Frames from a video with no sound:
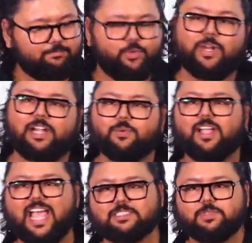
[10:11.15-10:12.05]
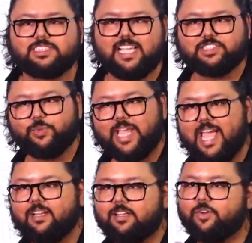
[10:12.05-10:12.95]
you network as much as you
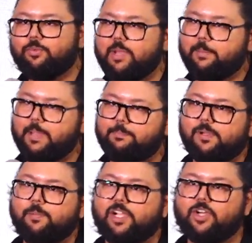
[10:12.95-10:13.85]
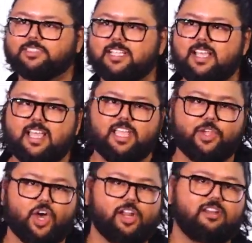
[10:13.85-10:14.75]
can, meet people, because
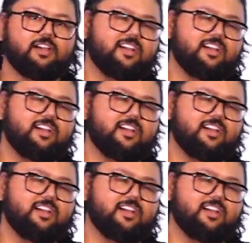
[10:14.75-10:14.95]
your